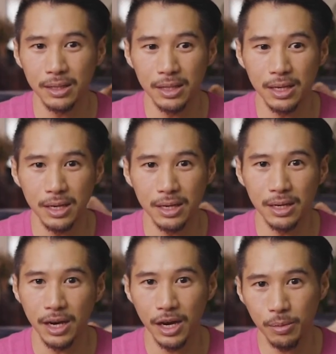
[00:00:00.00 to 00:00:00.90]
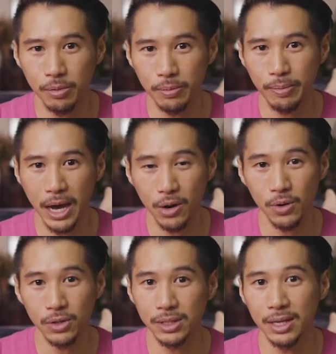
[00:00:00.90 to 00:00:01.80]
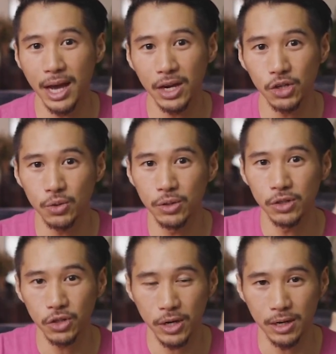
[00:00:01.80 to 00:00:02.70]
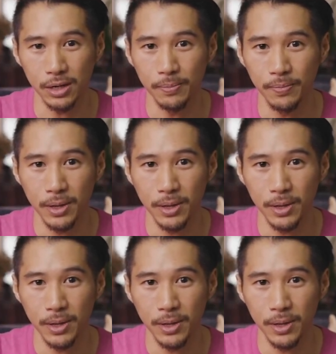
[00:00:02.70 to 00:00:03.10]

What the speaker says: the hub powers the actual trainer.